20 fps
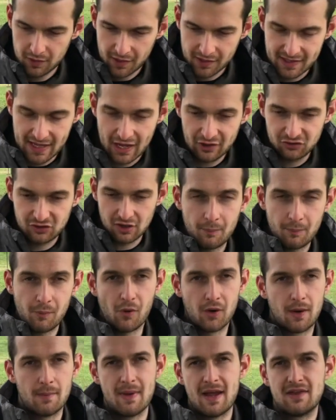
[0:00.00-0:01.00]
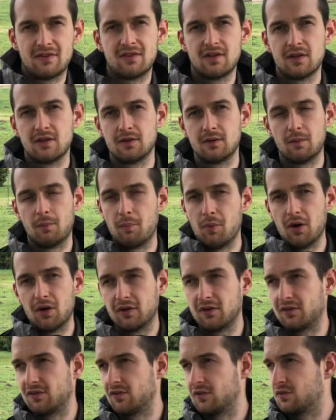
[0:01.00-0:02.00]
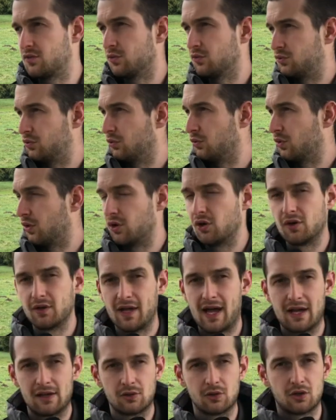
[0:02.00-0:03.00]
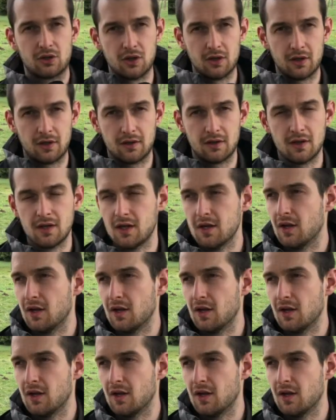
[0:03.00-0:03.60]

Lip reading: catch on amazing books, to learn how to cook,